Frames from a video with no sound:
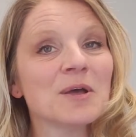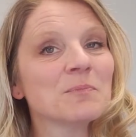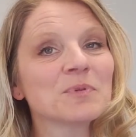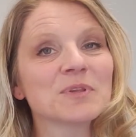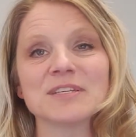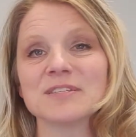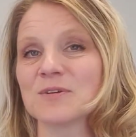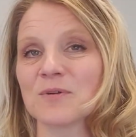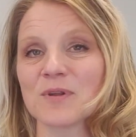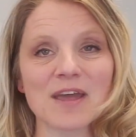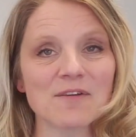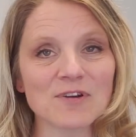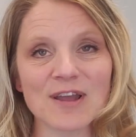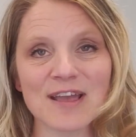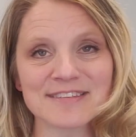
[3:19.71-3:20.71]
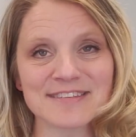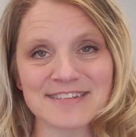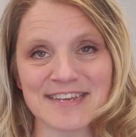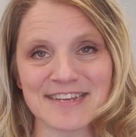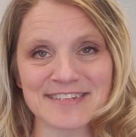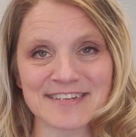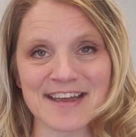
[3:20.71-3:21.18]
please don't ever
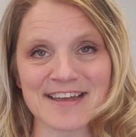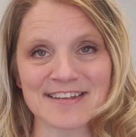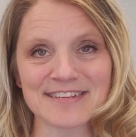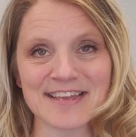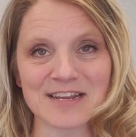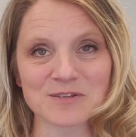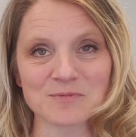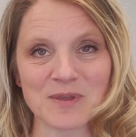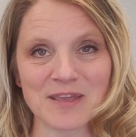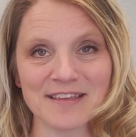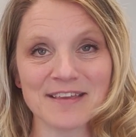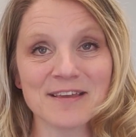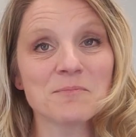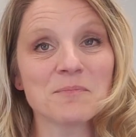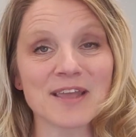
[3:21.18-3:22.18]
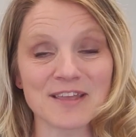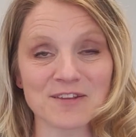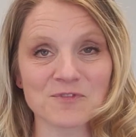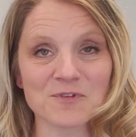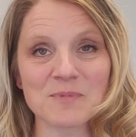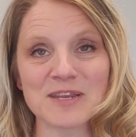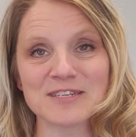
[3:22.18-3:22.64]
hesitate to contact me. My
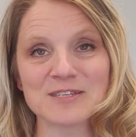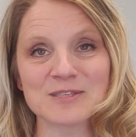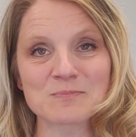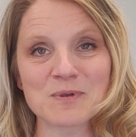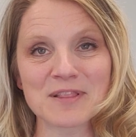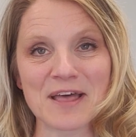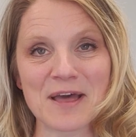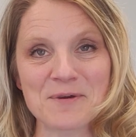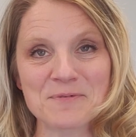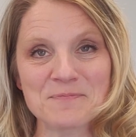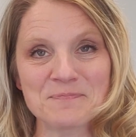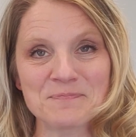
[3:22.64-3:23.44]
information's below.